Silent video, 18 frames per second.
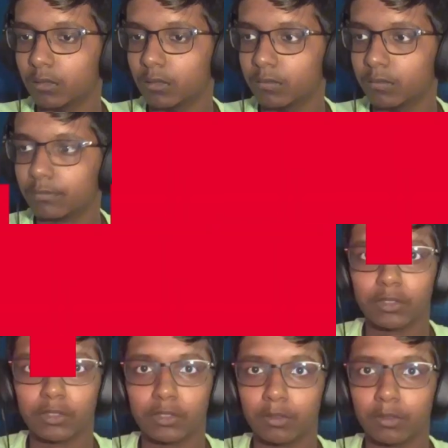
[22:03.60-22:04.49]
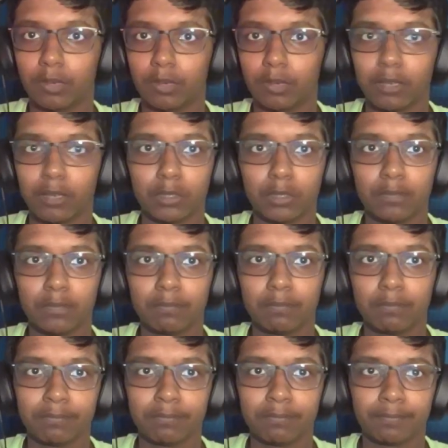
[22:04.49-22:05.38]
let's go to pridewin. I'm
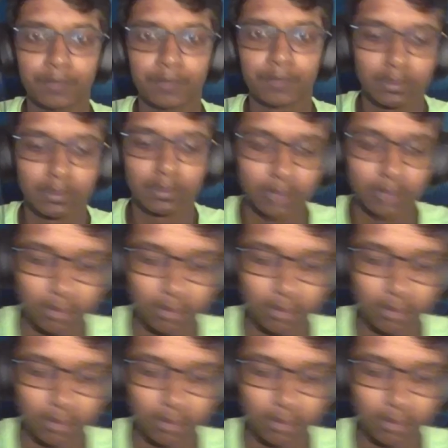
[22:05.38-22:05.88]
gonna go to